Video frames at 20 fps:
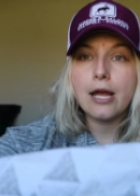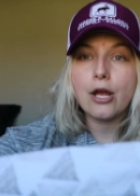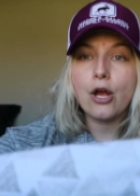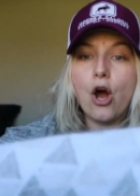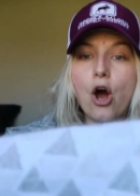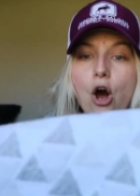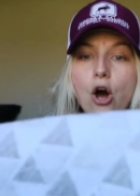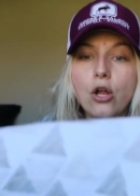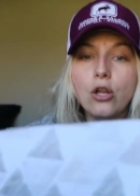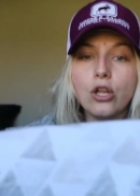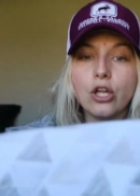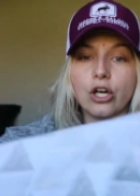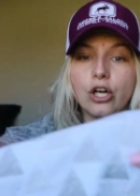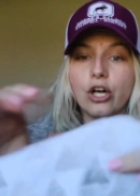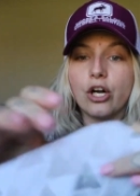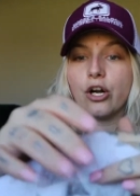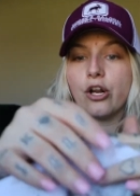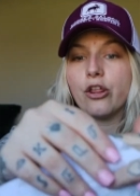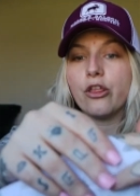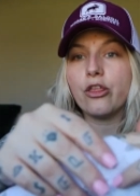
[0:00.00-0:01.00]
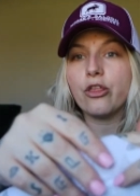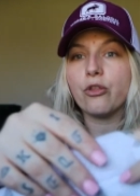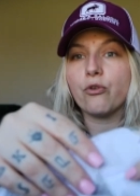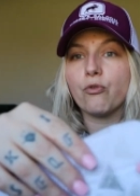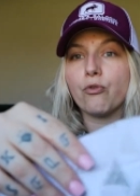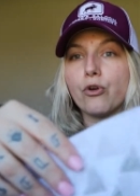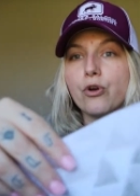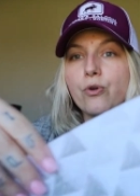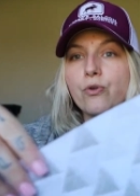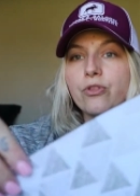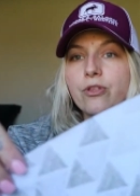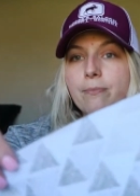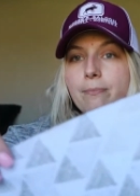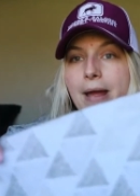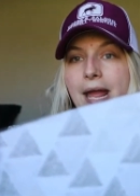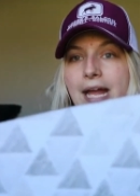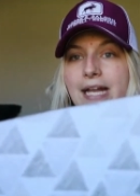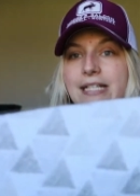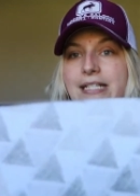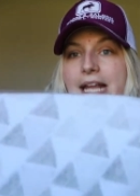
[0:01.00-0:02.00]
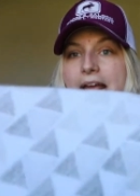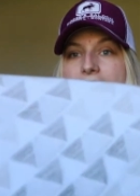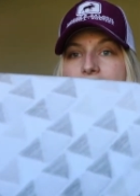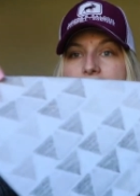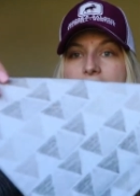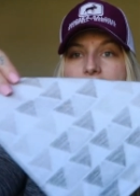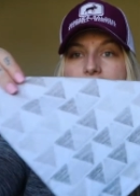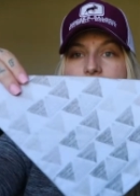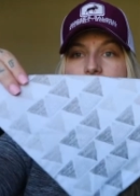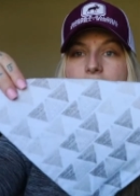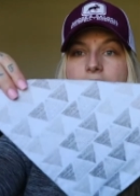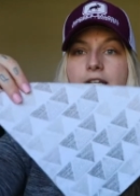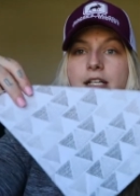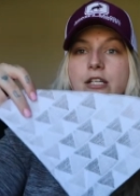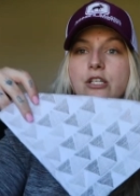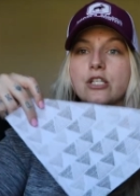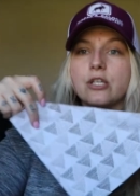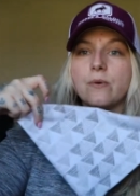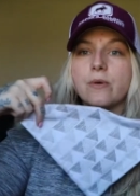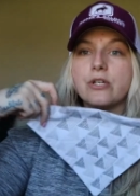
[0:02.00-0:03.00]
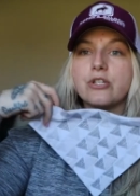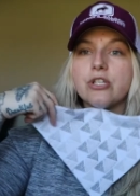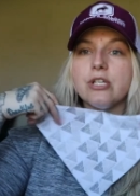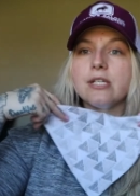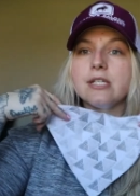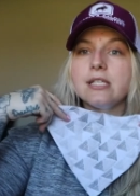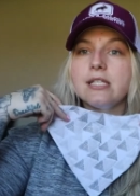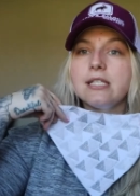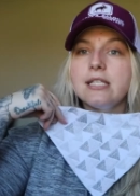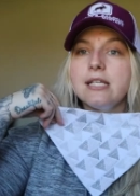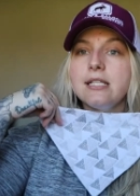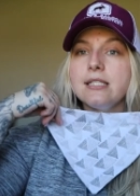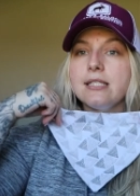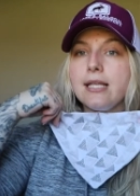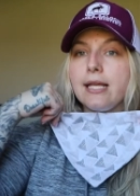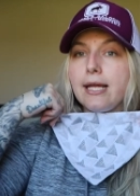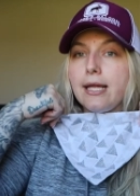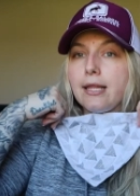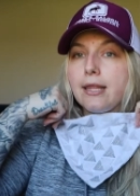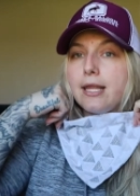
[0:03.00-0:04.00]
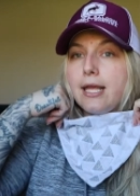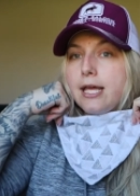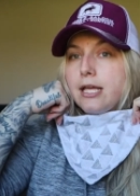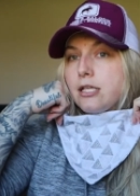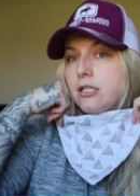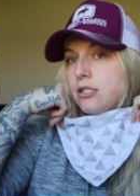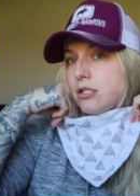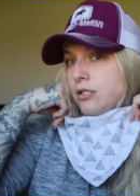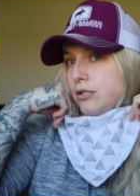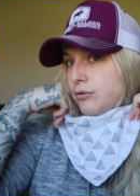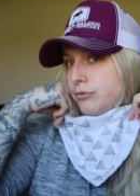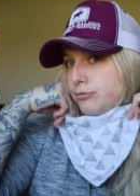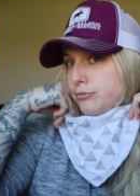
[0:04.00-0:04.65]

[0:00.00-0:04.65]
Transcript: collar through the bandana so it just sits like this.